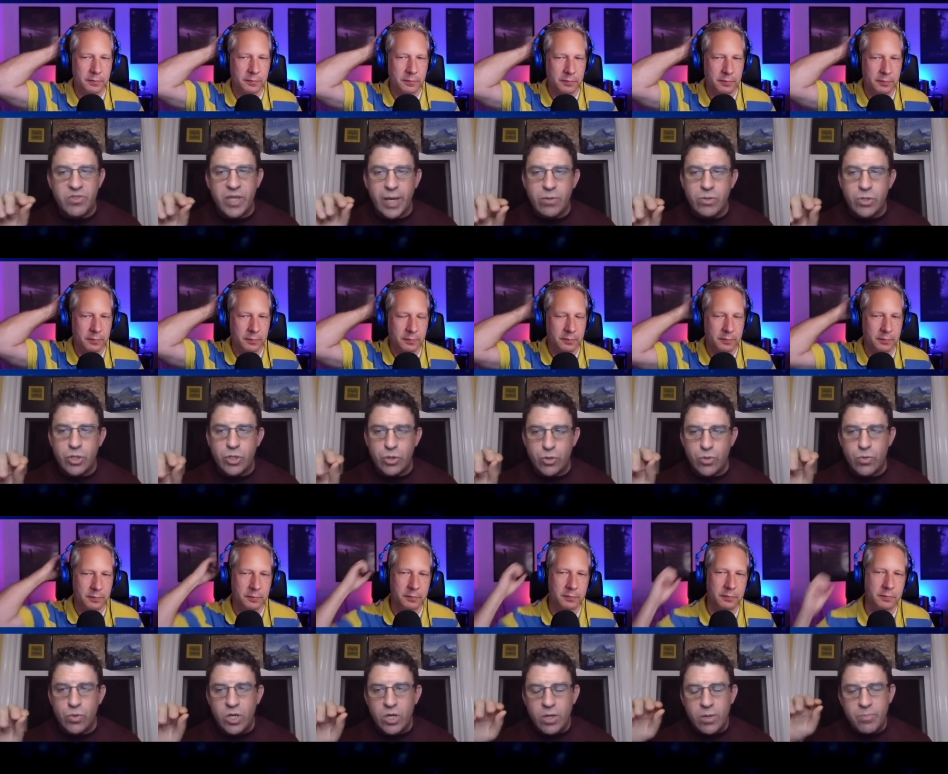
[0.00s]
Speaker 1: down
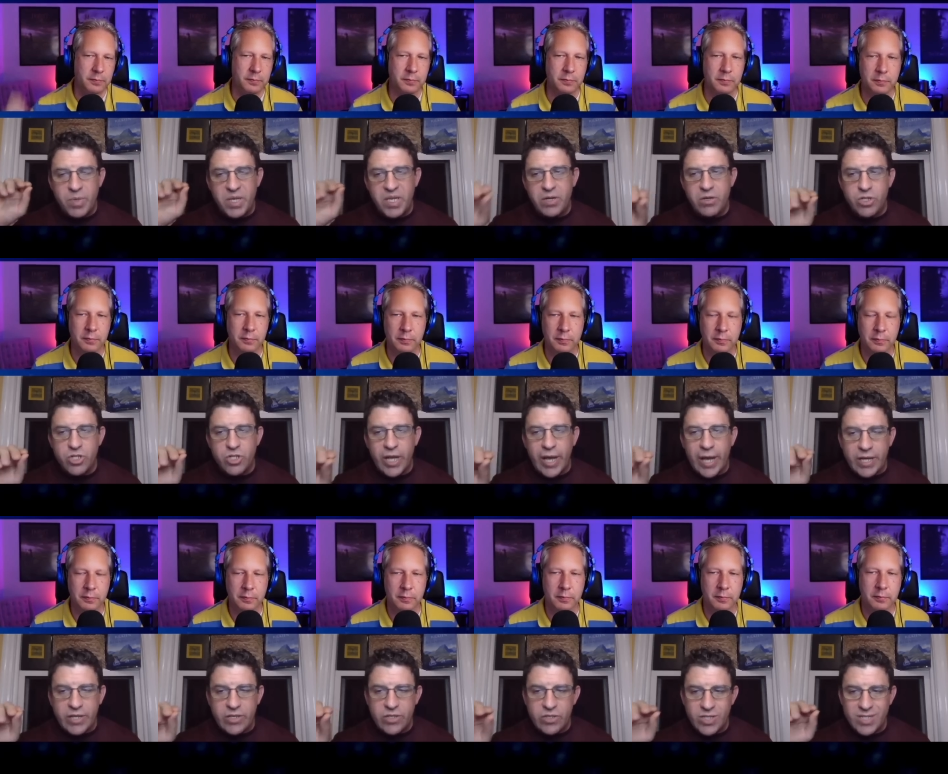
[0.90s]
to Peter
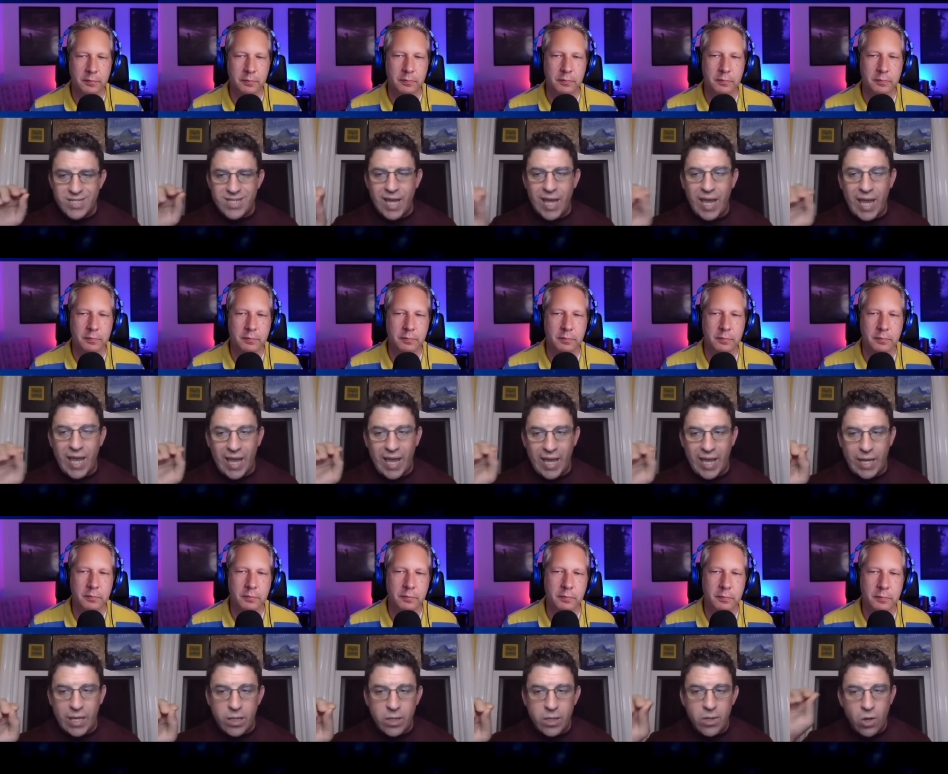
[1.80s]
Jackson's take
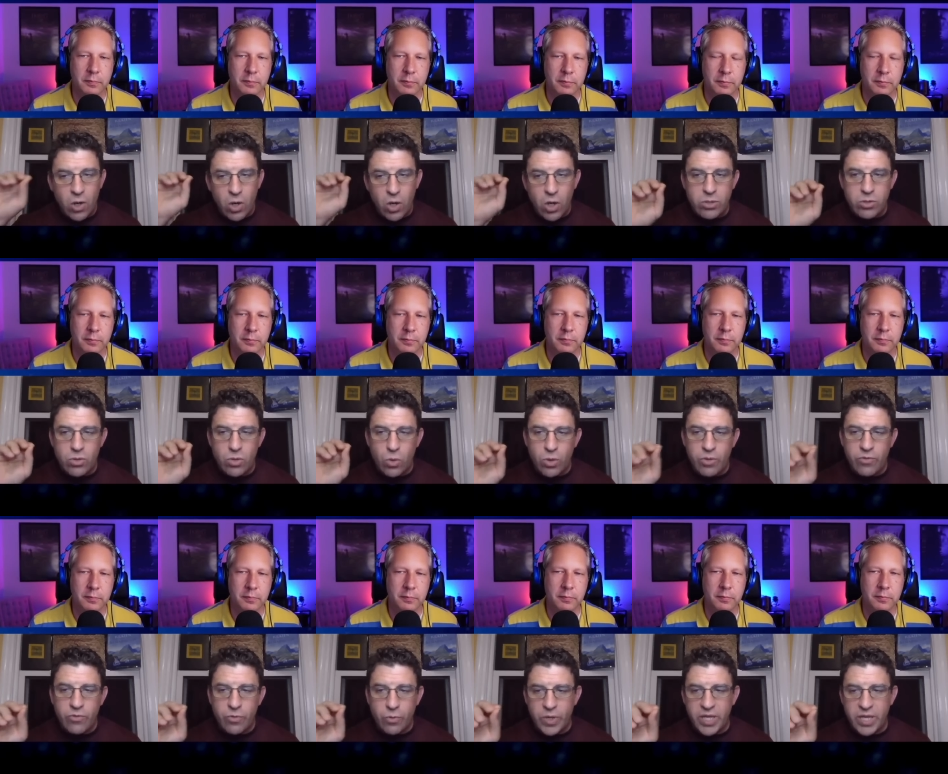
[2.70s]
on Lord
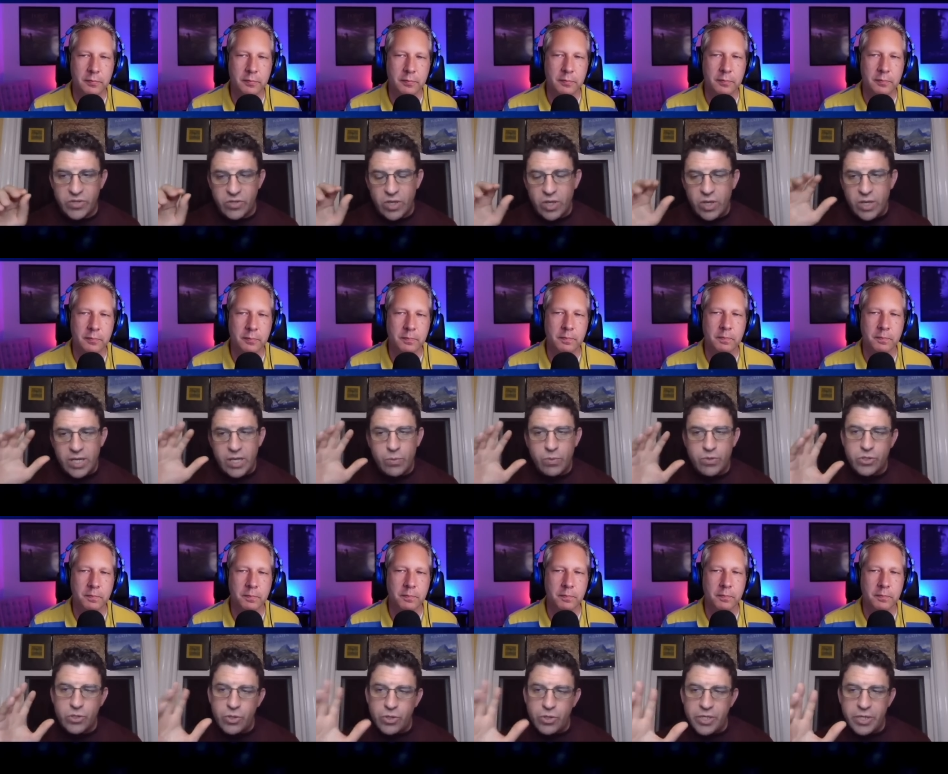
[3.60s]
of the Rings. It
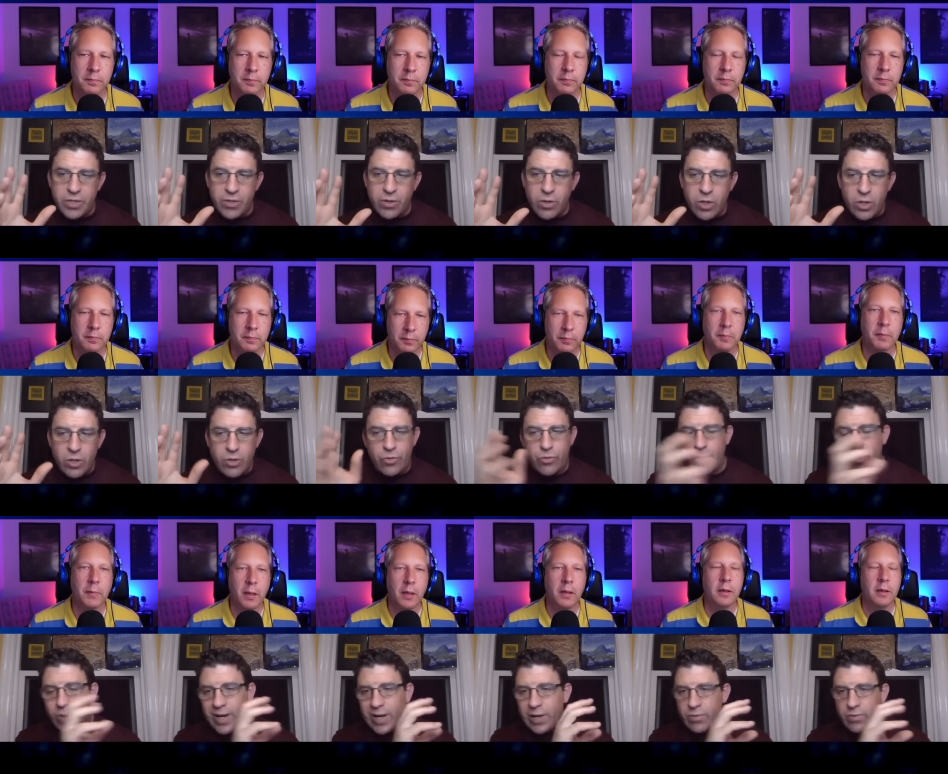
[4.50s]
was clear
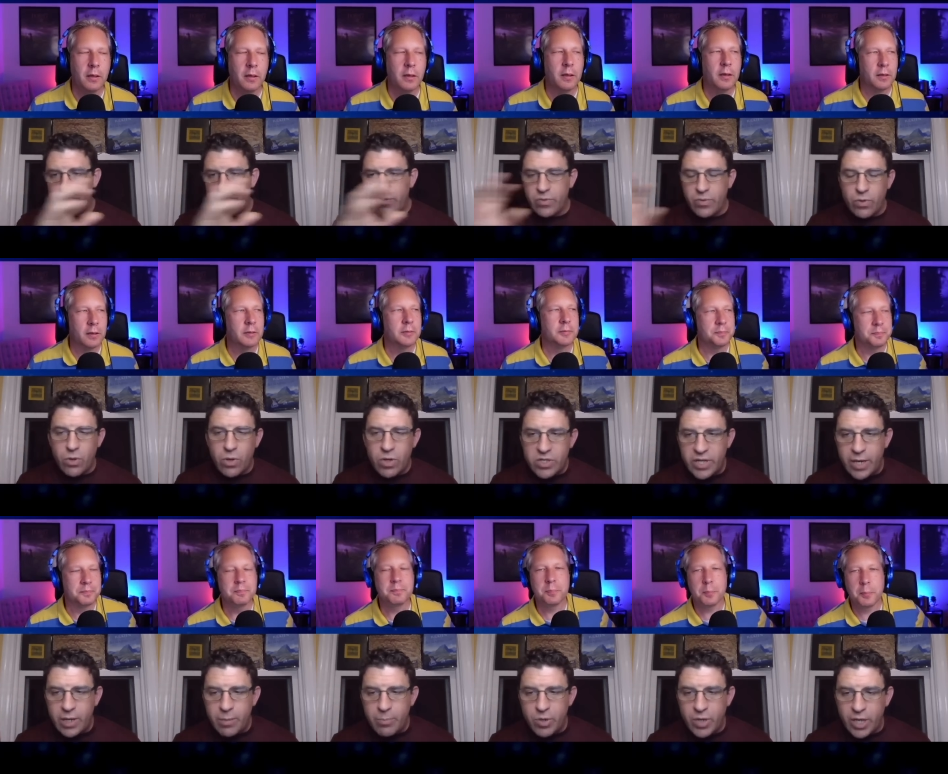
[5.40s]
throughout the
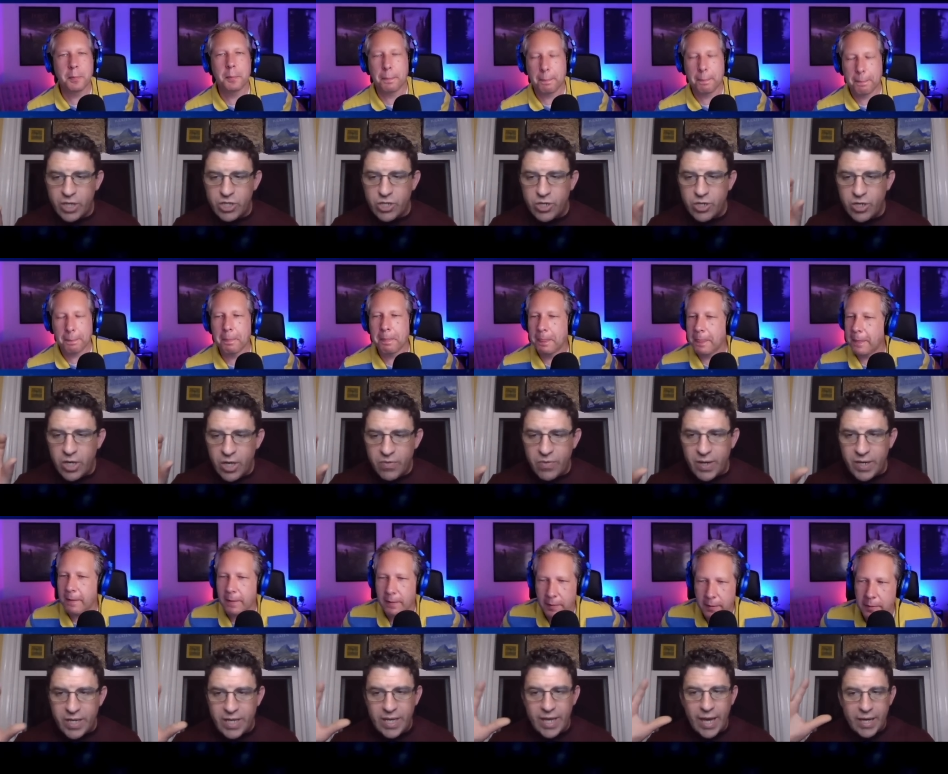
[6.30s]
entire production
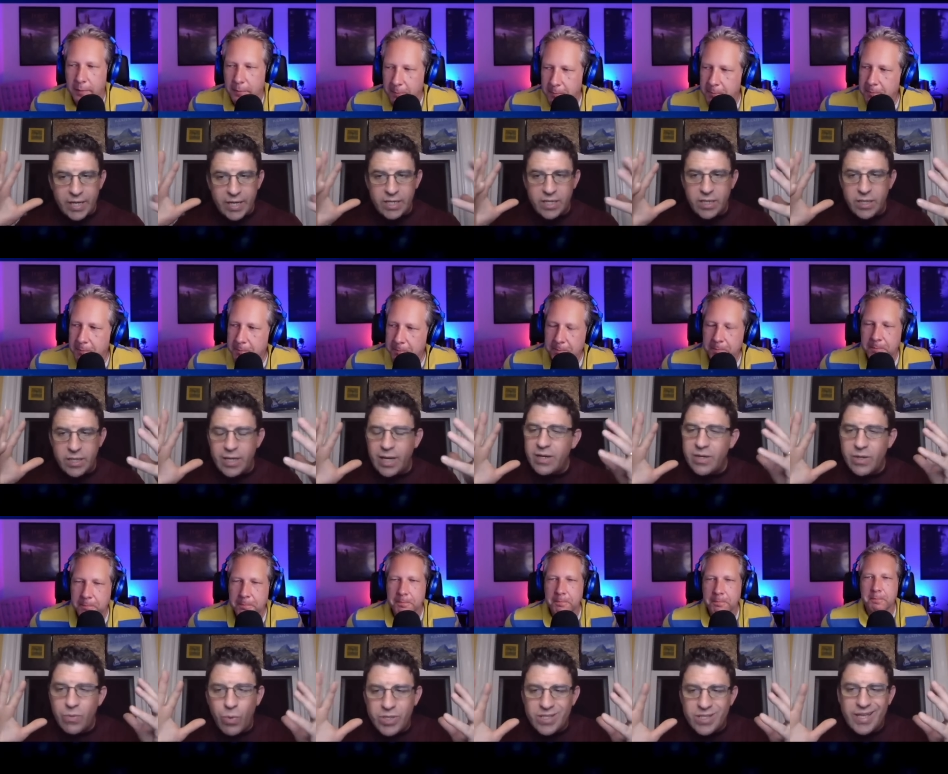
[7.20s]
that he had a. Not, it